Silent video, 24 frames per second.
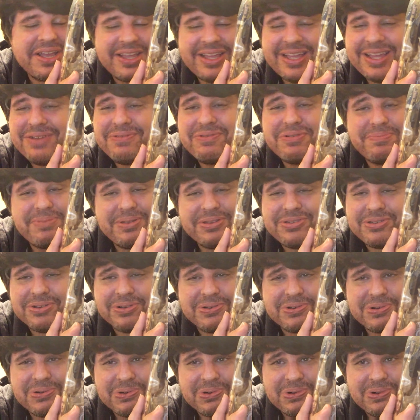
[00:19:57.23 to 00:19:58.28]
It would be so
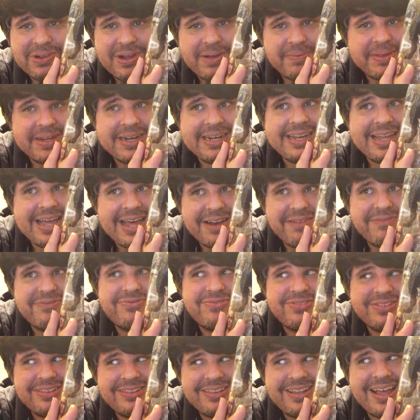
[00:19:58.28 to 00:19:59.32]
cool. I mean, a lot
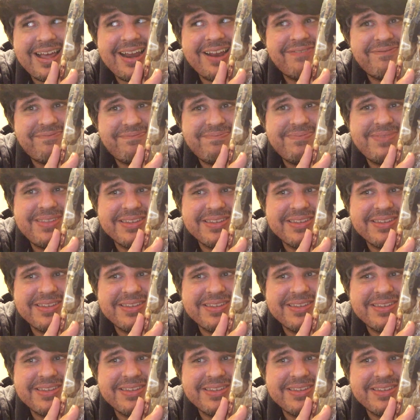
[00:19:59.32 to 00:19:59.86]
of